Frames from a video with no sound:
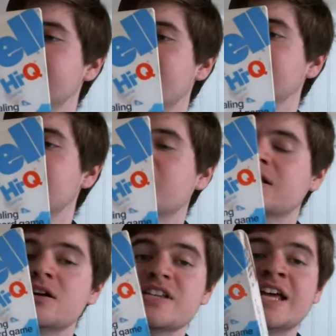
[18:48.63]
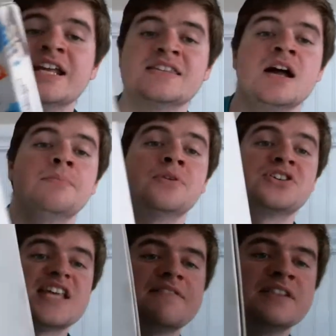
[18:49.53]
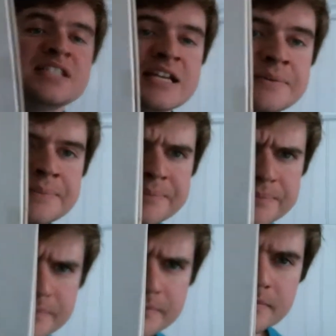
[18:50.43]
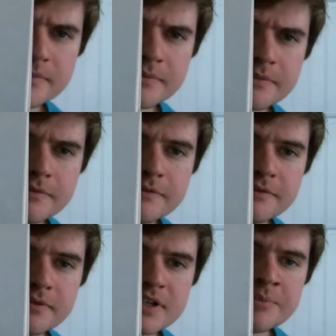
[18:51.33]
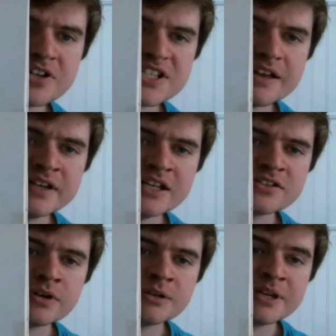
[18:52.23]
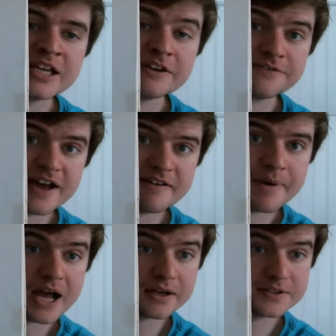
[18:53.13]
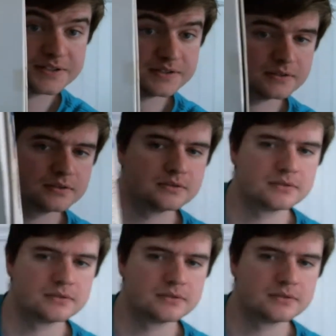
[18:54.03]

five dollars, and it's number seventy. Number seventy is going to be five bucks.